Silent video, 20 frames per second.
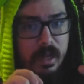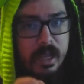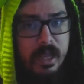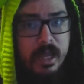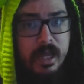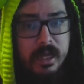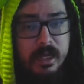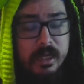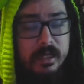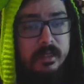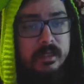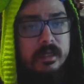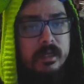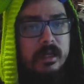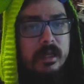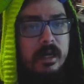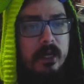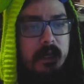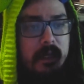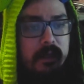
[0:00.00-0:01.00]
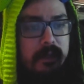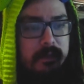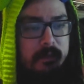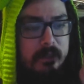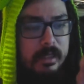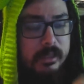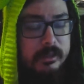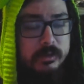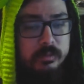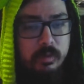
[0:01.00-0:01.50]
And
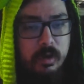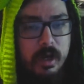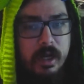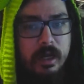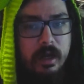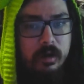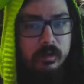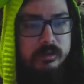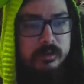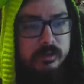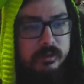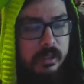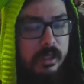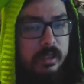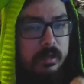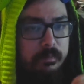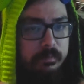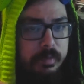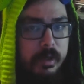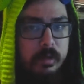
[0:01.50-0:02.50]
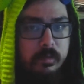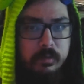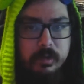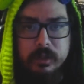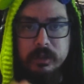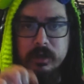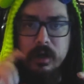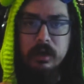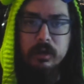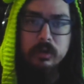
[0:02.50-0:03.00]
that's why I also try to compare it
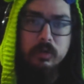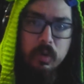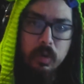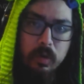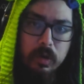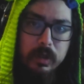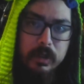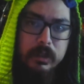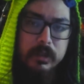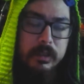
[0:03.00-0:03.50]
with Concord.